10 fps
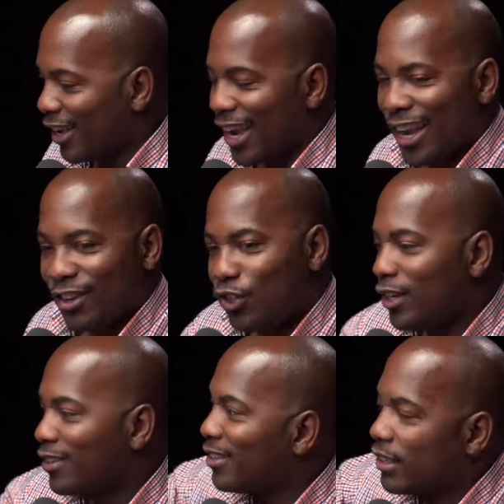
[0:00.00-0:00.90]
and
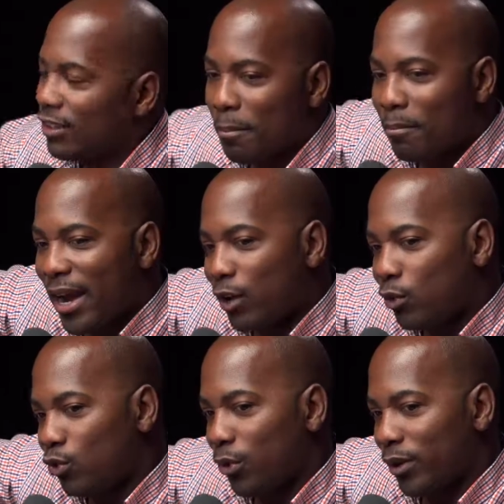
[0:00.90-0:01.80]
Jesus is the Michael
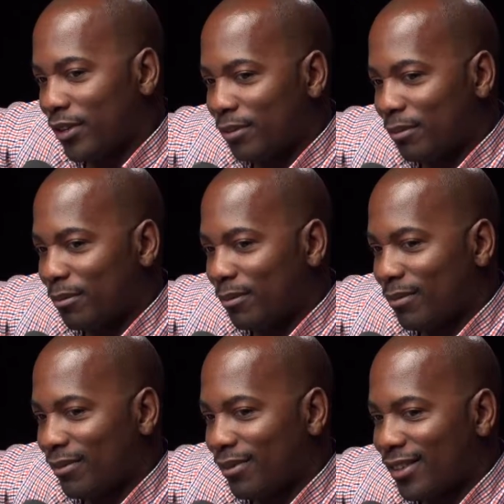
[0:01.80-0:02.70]
Jordan.
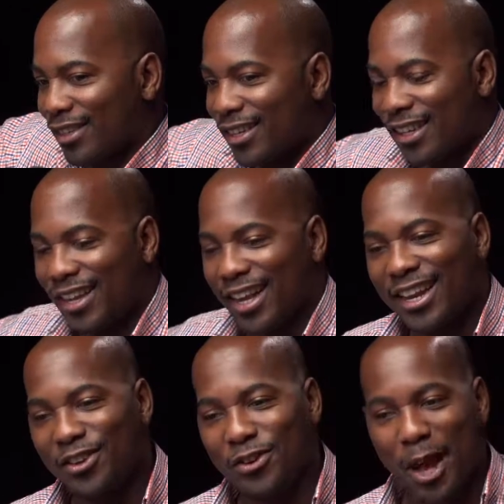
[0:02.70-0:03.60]
And
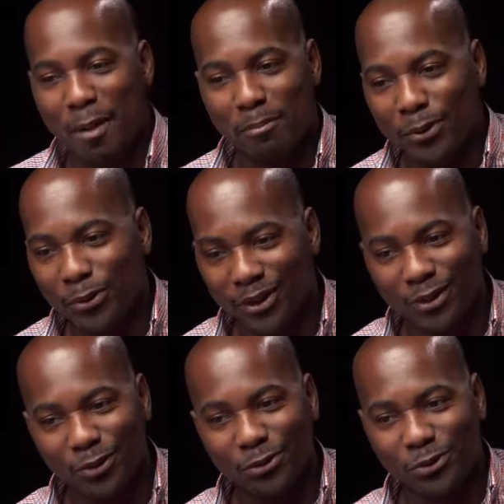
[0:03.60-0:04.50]
then you got Buddha,
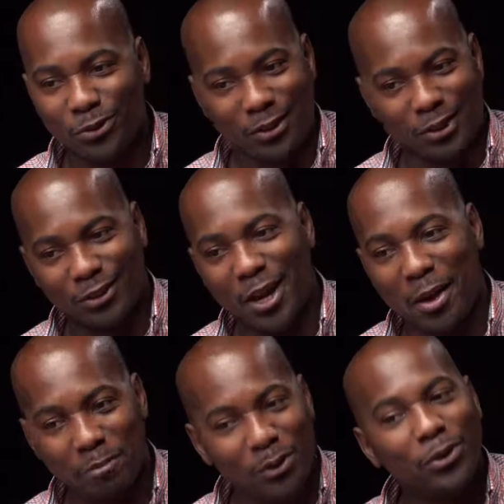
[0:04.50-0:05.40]
who's, to
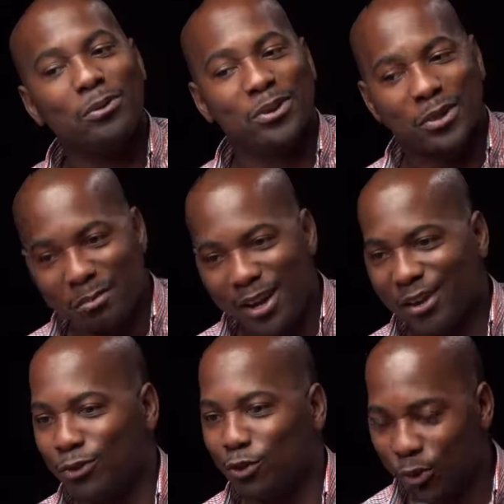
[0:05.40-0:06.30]
some, Buddha was the
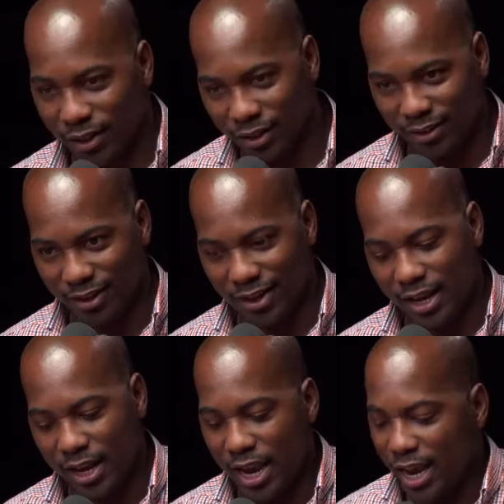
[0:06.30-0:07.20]
Michael Jordan."
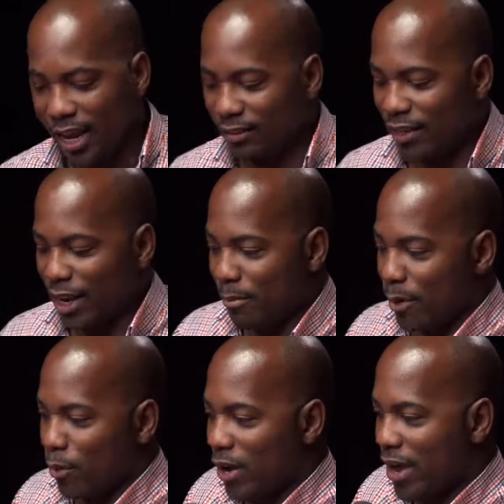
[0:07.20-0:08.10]
And I said,
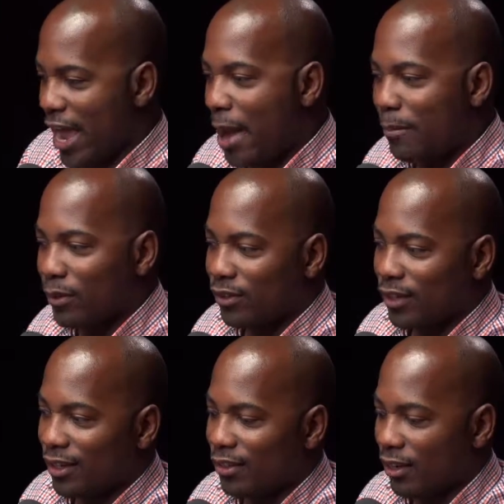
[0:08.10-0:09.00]
but what happens
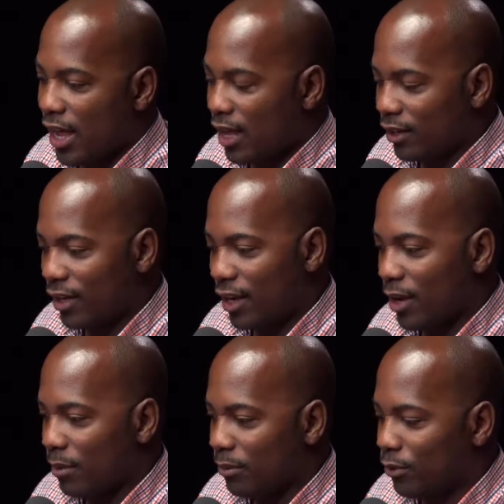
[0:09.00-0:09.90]
is a lot of
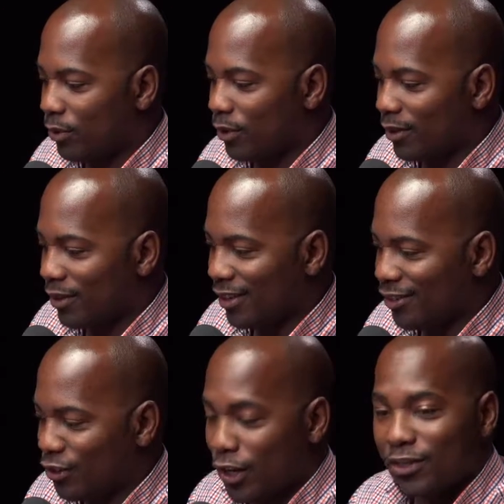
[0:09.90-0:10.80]
times,
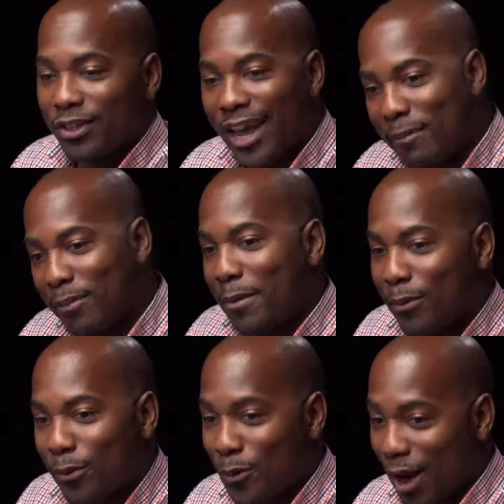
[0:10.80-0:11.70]
just like
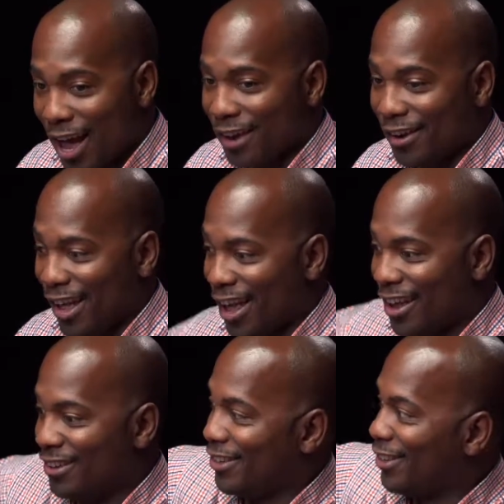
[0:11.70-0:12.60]
people who
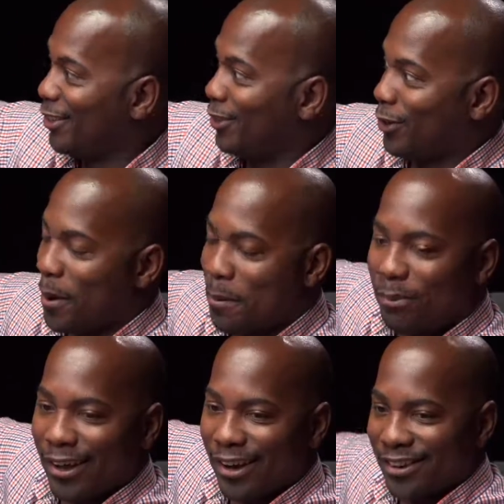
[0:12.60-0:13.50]
idolize certain
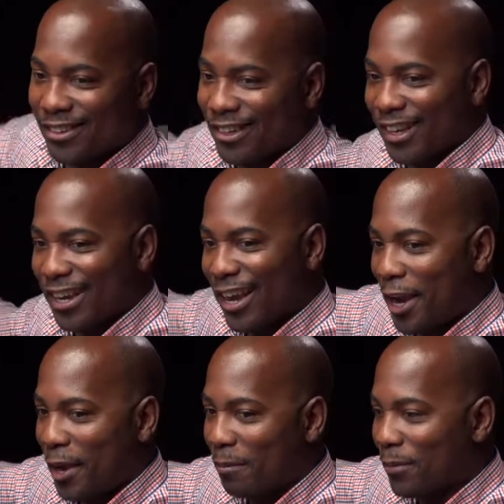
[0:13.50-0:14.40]
players in the
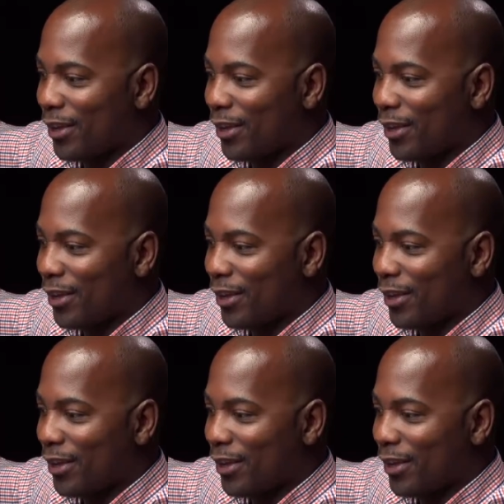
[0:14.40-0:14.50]
game,